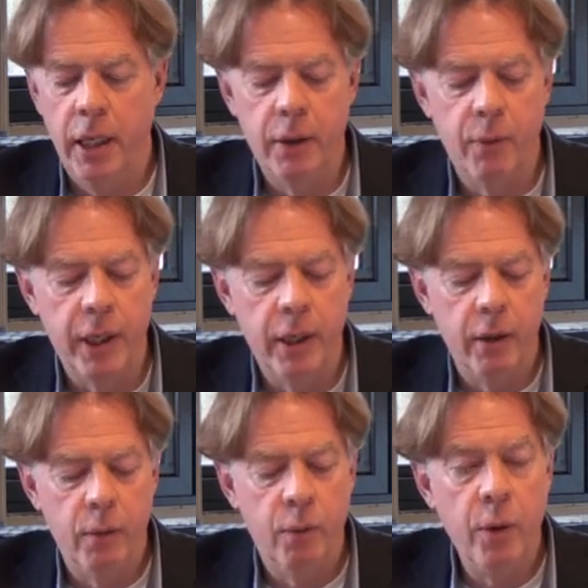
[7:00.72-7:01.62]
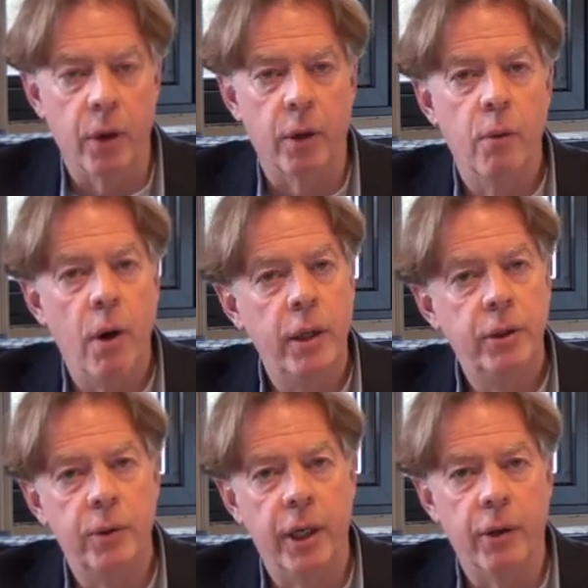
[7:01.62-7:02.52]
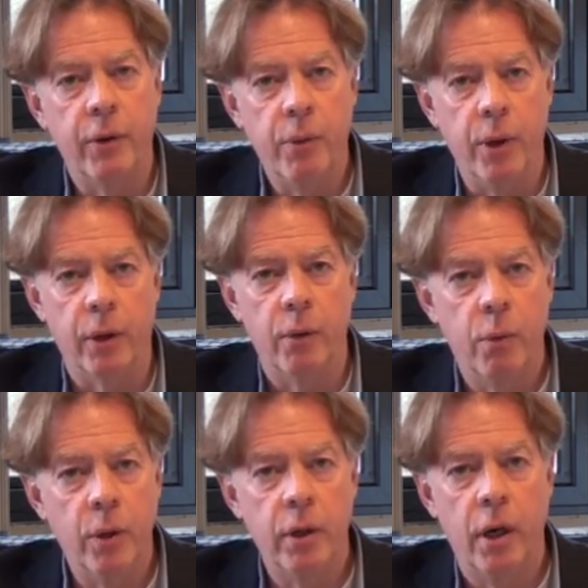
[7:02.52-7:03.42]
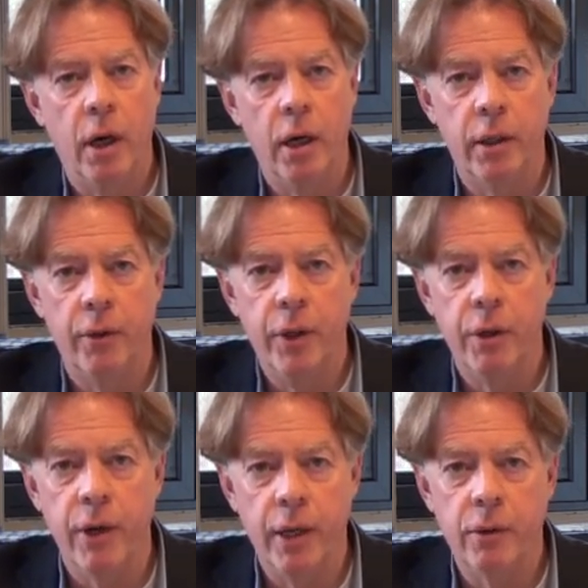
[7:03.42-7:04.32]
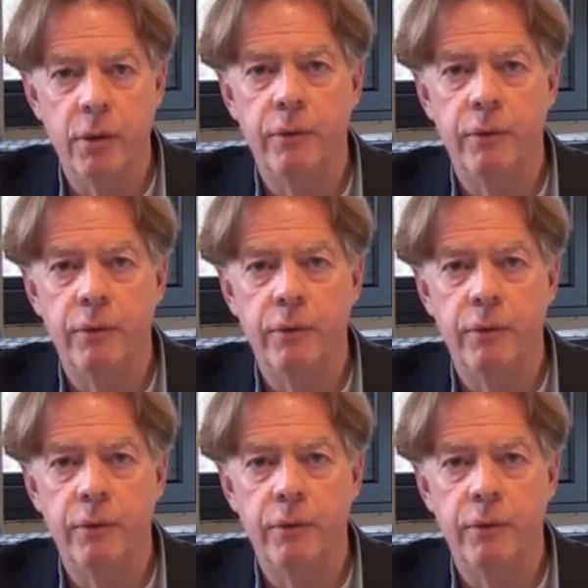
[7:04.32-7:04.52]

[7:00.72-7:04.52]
inquiry work? Why should inquiry work? What are the theoretical